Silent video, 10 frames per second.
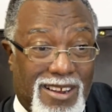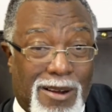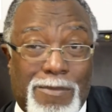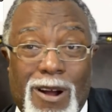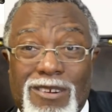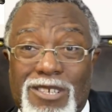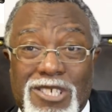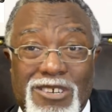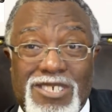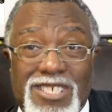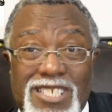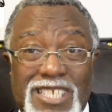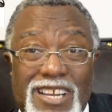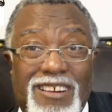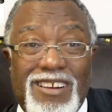our partner churches in
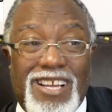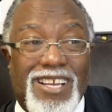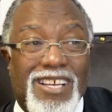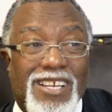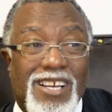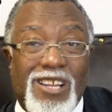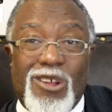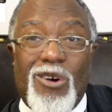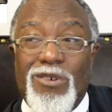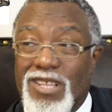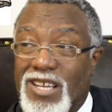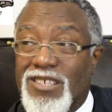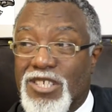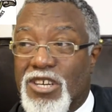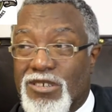the area, along with
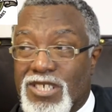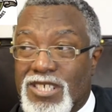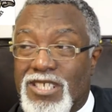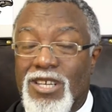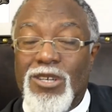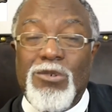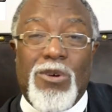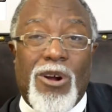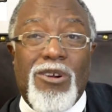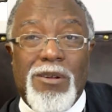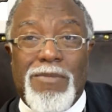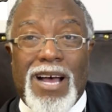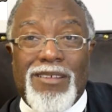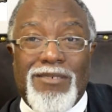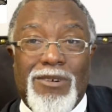other churches who heard
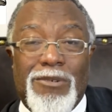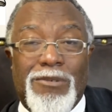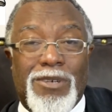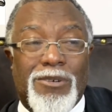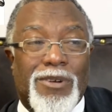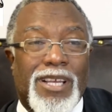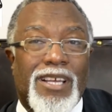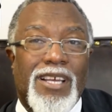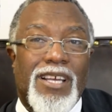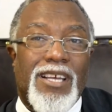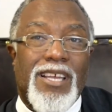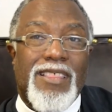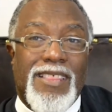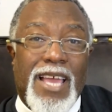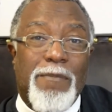about what we were doing,
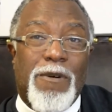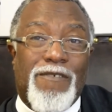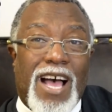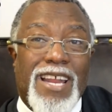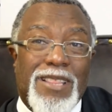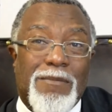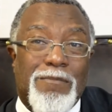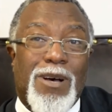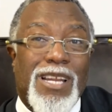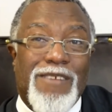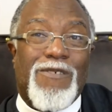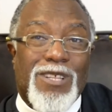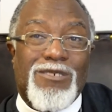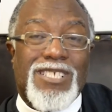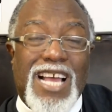they provided the money
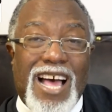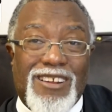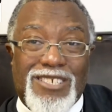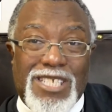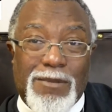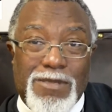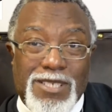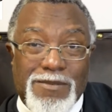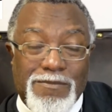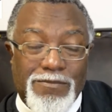for those scholarships.